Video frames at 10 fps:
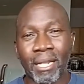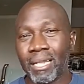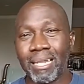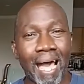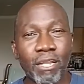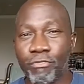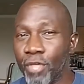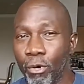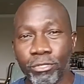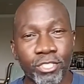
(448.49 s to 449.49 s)
But a lot
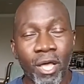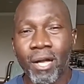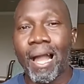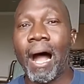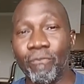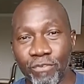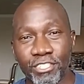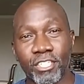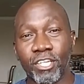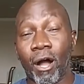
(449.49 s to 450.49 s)
of those
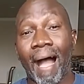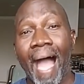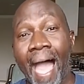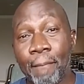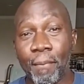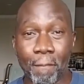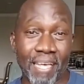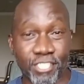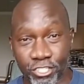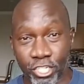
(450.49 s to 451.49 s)
conferences are
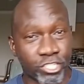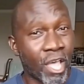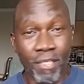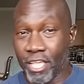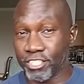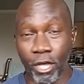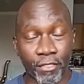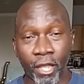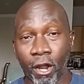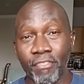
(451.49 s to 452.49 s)
hype messages.
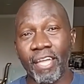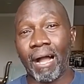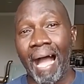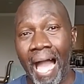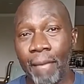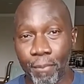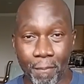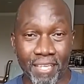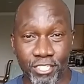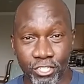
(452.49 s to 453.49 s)
That's all they are. They are
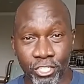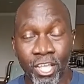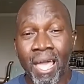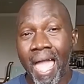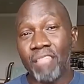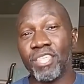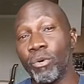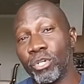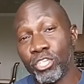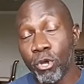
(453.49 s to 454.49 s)
hype messages.
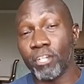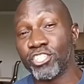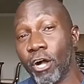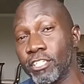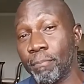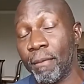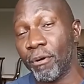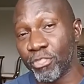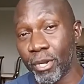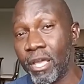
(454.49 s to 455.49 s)
And then when you are
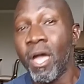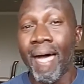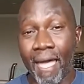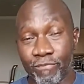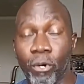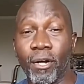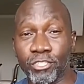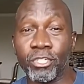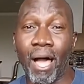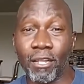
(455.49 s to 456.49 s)
charging people three and
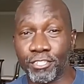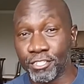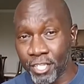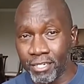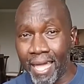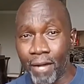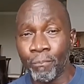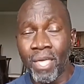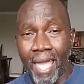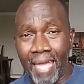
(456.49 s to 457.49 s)
four hundred dollars to sit
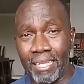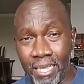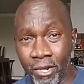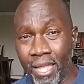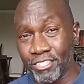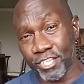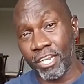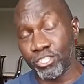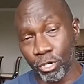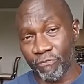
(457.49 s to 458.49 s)
down and hear
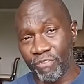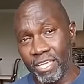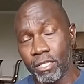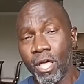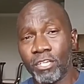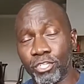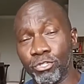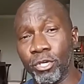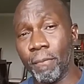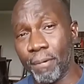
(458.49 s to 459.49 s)
and sit at your feet
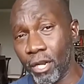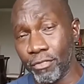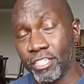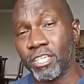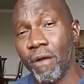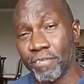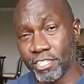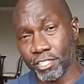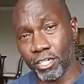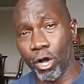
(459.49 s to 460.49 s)
so you can put on these
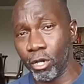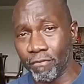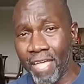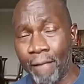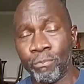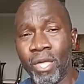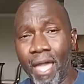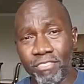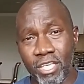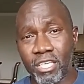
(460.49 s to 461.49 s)
conferences and all of that,
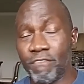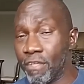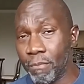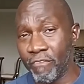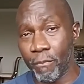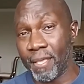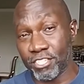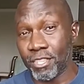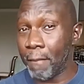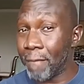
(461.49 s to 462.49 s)
and then give them
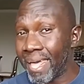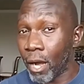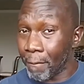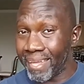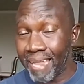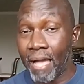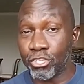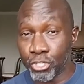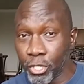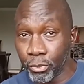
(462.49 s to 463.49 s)
information they may or may
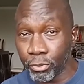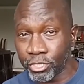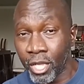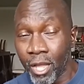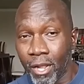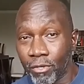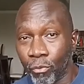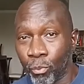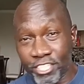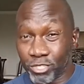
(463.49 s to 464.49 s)
not use,
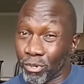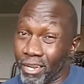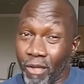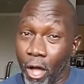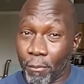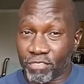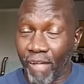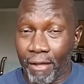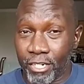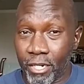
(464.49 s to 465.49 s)
which is really
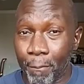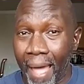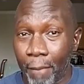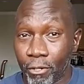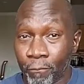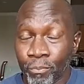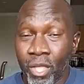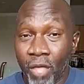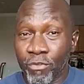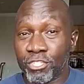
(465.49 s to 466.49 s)
almost found in the
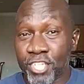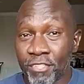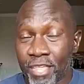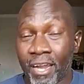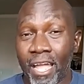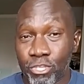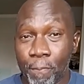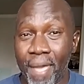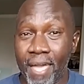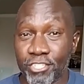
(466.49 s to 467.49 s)
Bible. If you sit there
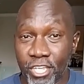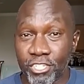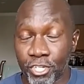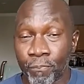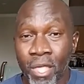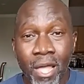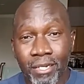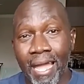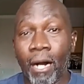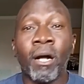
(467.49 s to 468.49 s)
and you pay attention.
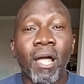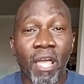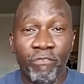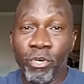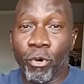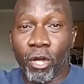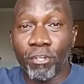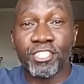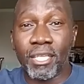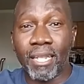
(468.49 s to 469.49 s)
Now, if you
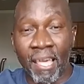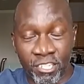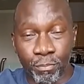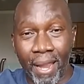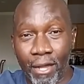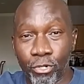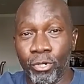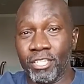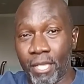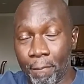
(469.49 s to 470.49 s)
will go see Les
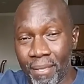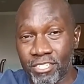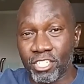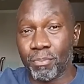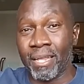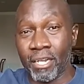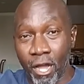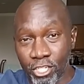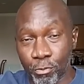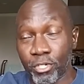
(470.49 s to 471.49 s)
Brown, who is a
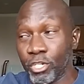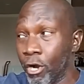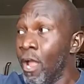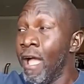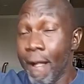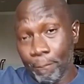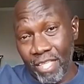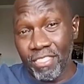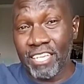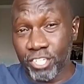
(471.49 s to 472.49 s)
businessman and entrepreneur,
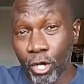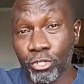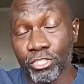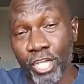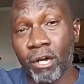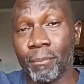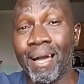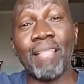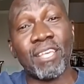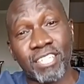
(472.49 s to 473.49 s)
and that's all you're
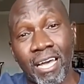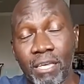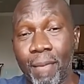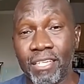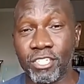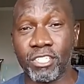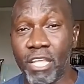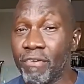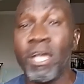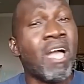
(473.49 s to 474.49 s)
talking about, and that's how he makes
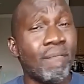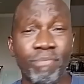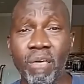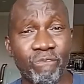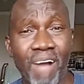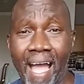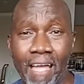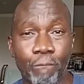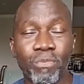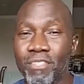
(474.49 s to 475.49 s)
his living, then
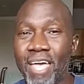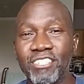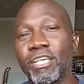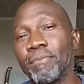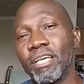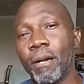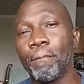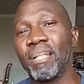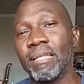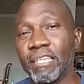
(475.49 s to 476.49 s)
fine. That's
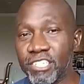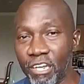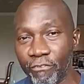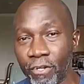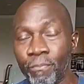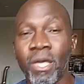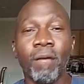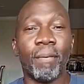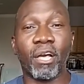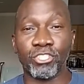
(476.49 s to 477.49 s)
something completely
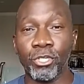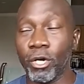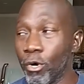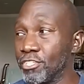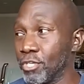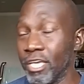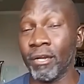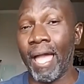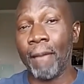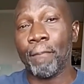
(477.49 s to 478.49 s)
different, because you're going
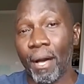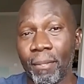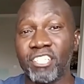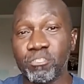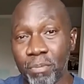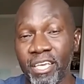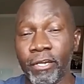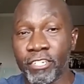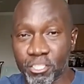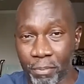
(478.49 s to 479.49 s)
to hear a public
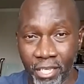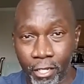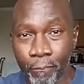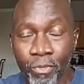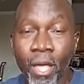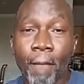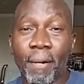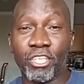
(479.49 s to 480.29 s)
speaker speak.